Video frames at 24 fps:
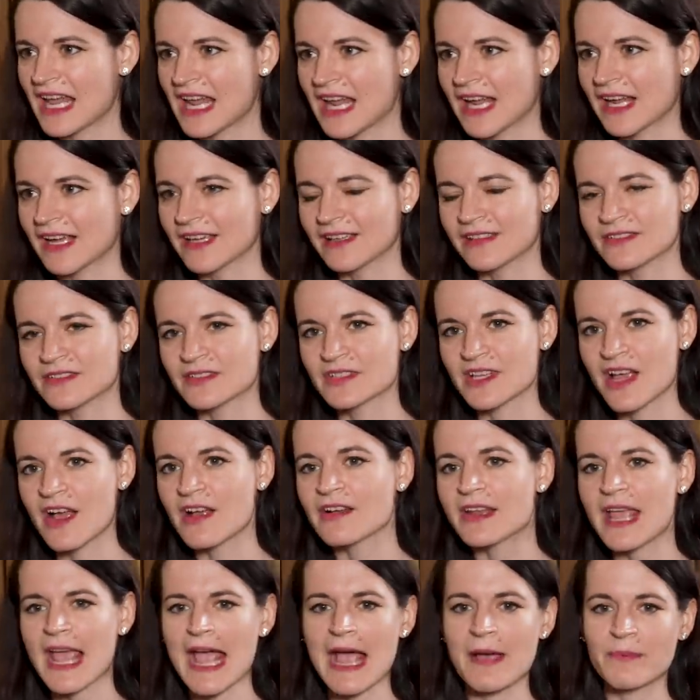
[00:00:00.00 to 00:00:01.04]
and
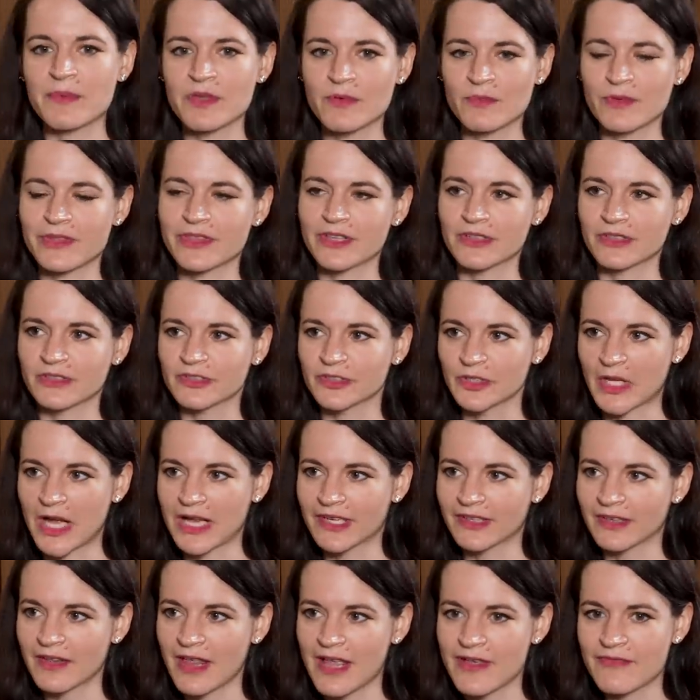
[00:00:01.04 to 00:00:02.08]
unhappy with their lot
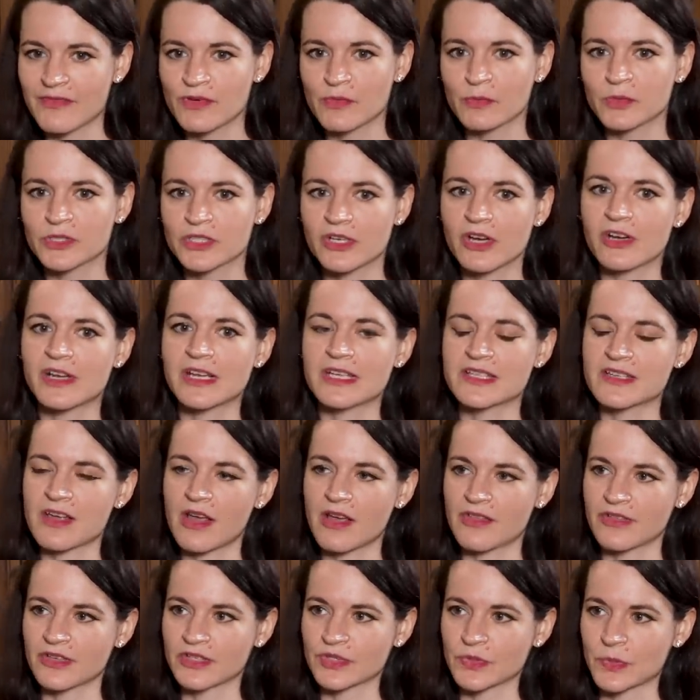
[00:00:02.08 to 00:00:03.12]
in life and returning to
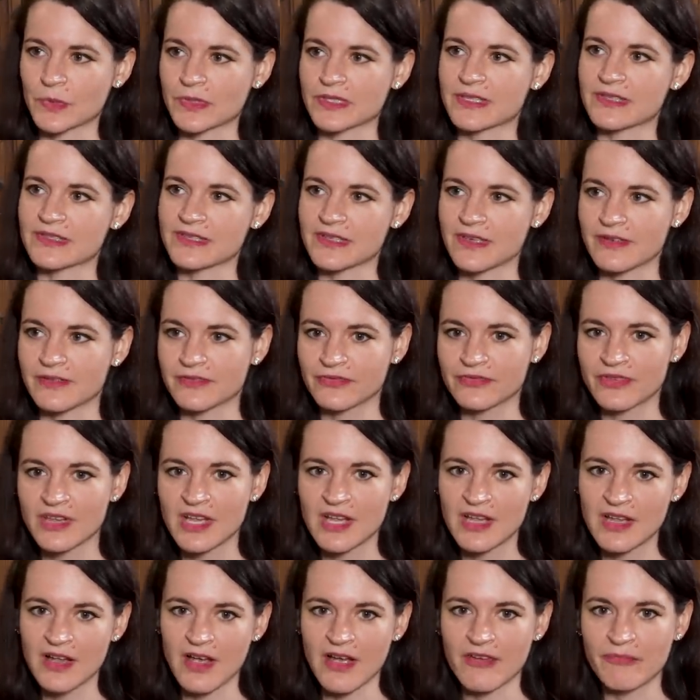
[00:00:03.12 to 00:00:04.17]
other sources of
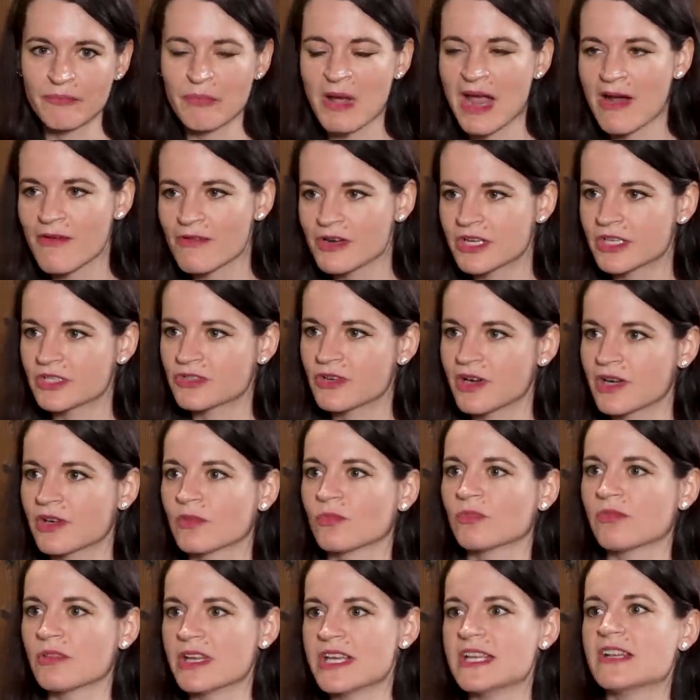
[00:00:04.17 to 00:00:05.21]
power to try to
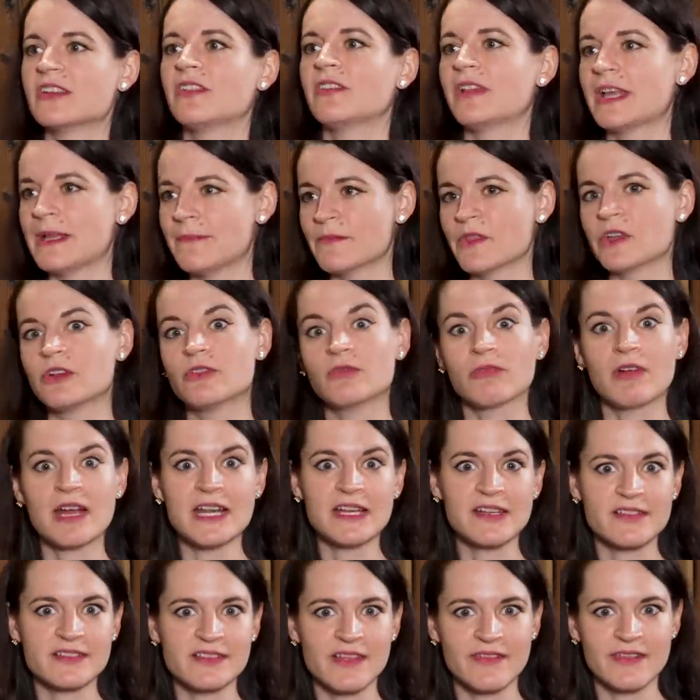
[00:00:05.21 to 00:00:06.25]
reclaim the
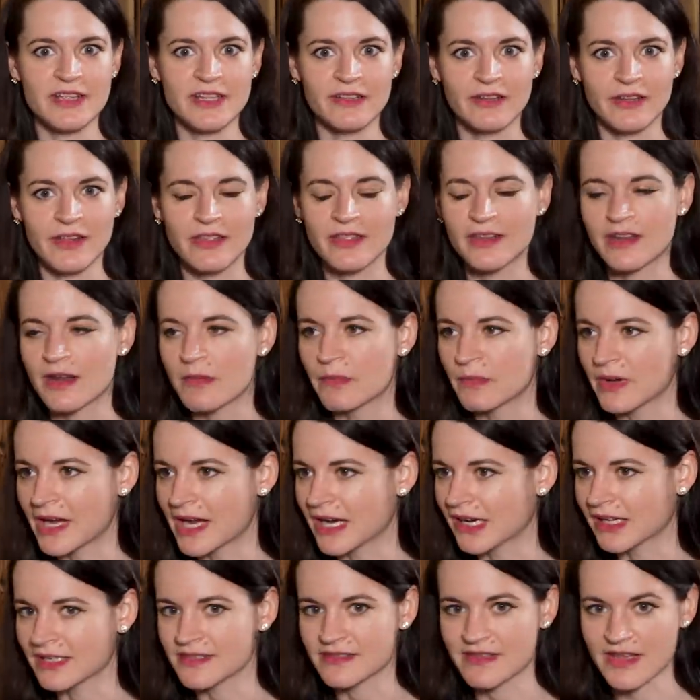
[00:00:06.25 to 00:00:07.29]
greatness of the Illithid
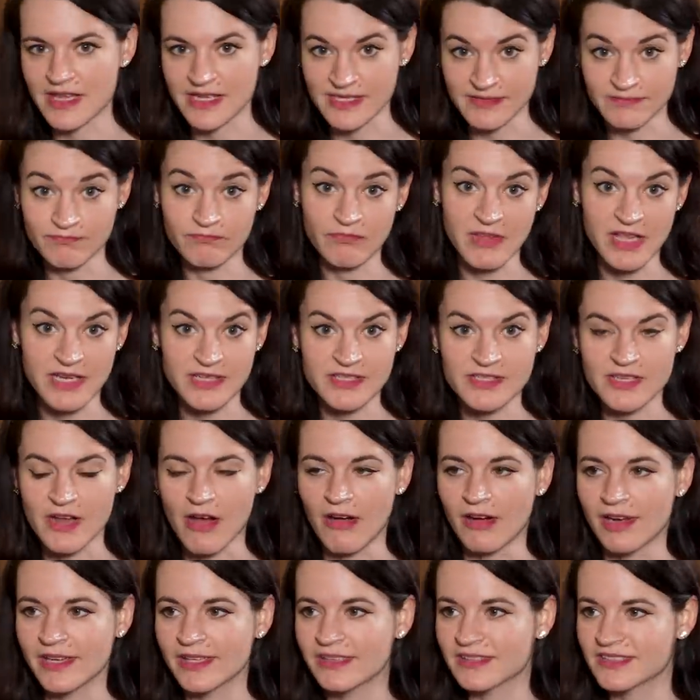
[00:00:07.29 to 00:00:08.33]
empire as they
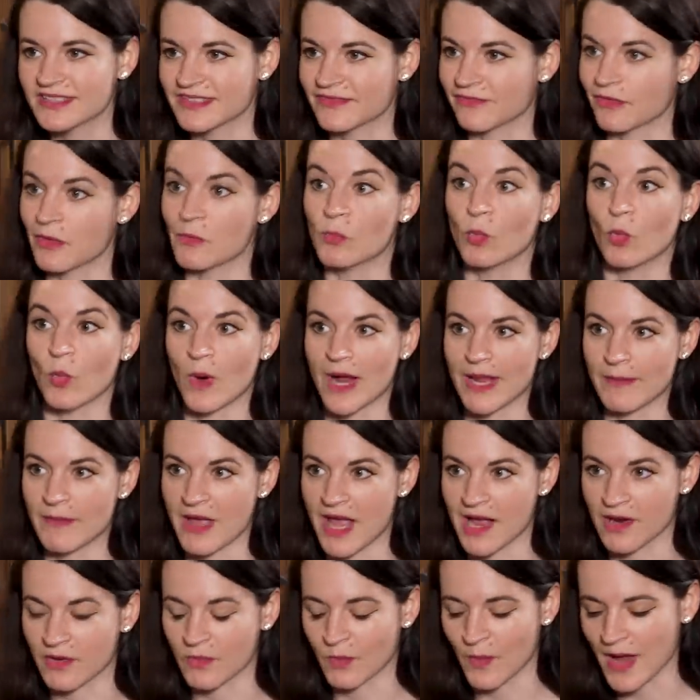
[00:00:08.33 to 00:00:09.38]
saw it from way
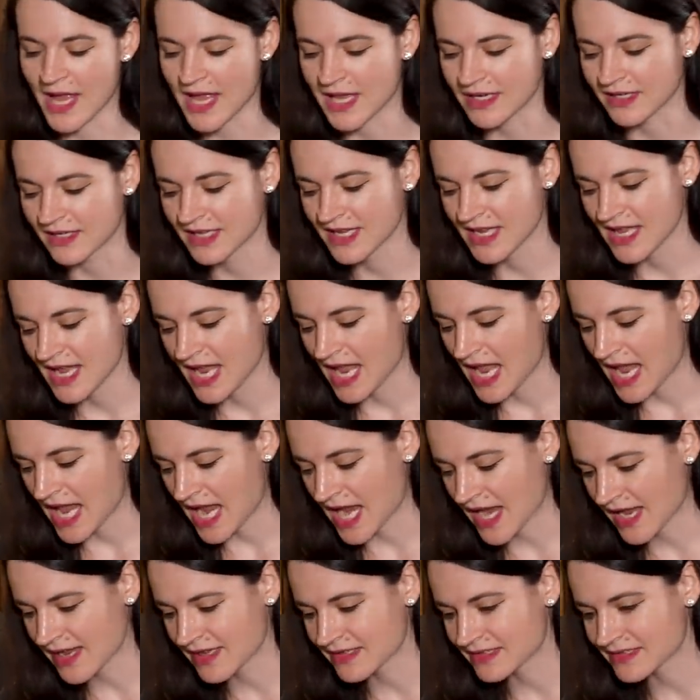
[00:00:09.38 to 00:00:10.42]
back when.
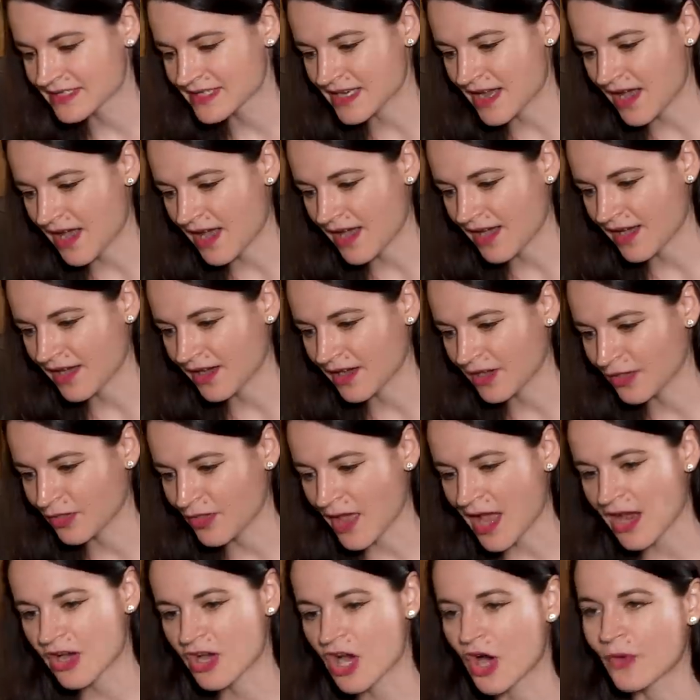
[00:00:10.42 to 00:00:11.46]
And
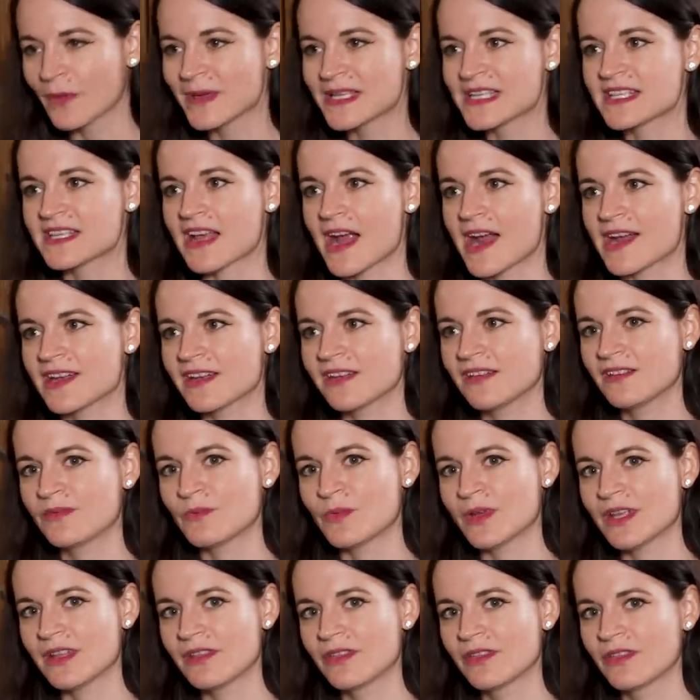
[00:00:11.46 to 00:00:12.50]
that coincided
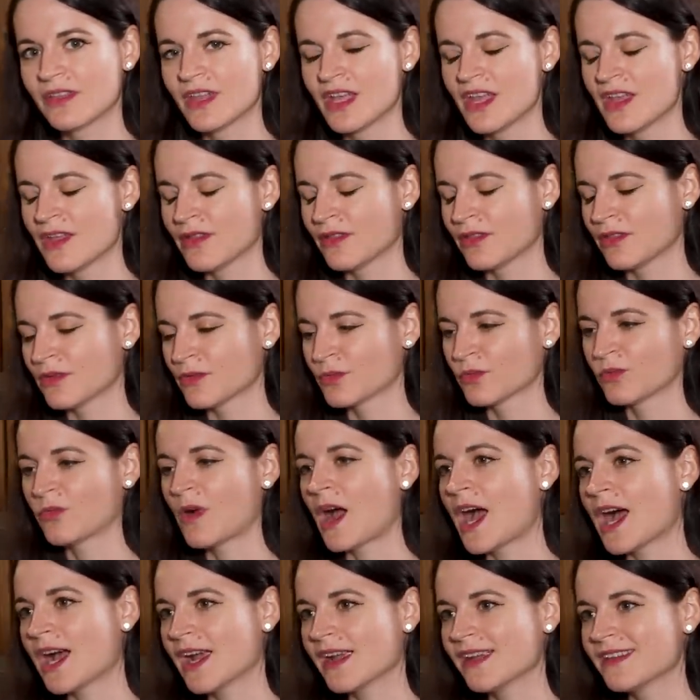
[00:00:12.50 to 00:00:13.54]
with the
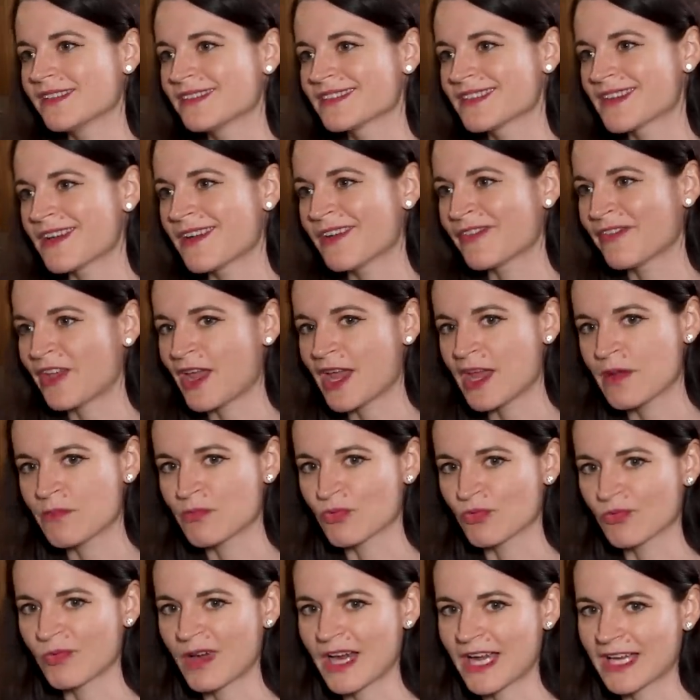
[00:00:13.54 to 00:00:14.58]
rise of a
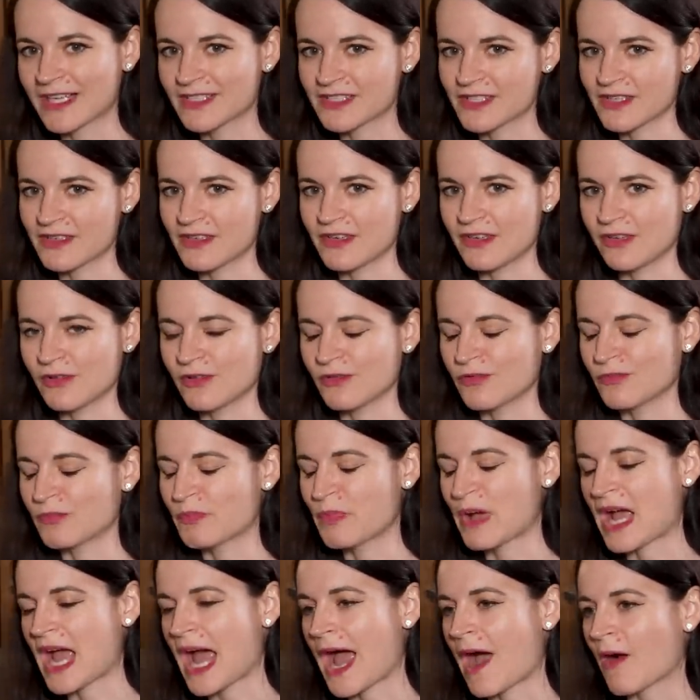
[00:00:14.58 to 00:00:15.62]
brand new
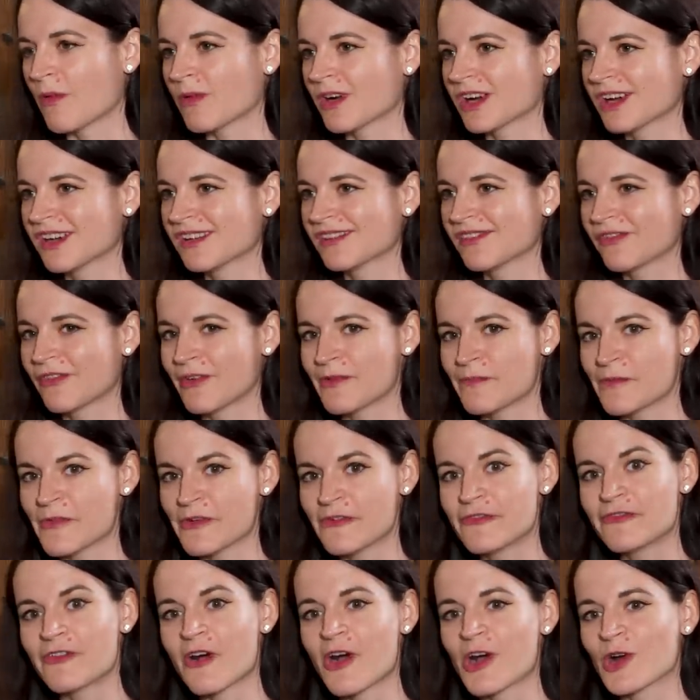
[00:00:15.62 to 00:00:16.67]
power from the
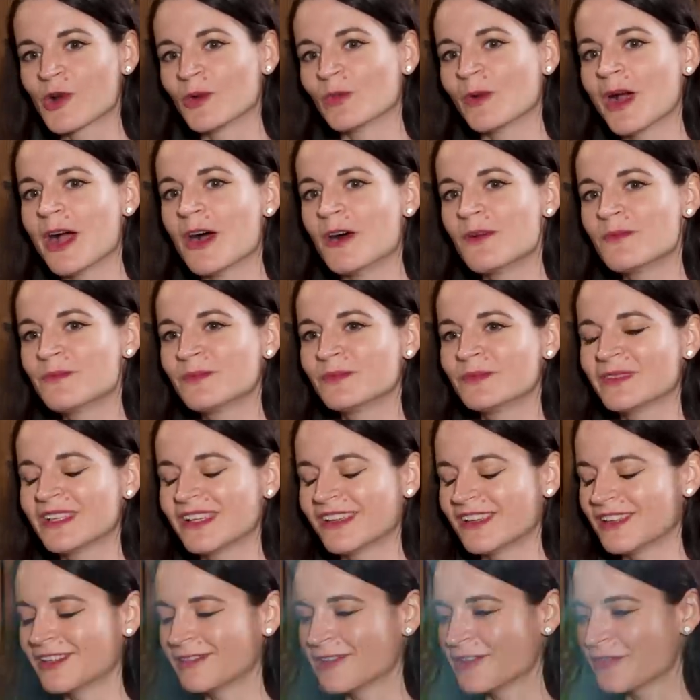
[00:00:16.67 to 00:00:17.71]
Far Realm,
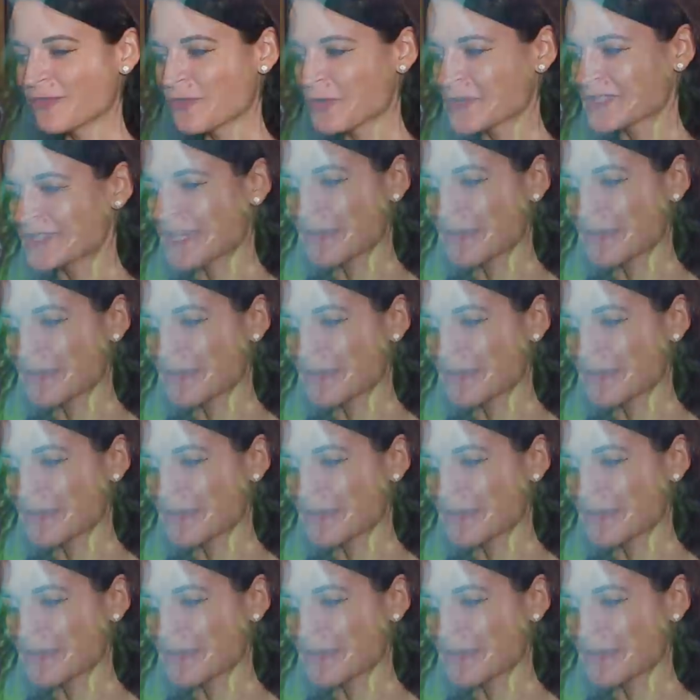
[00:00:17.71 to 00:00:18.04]
of course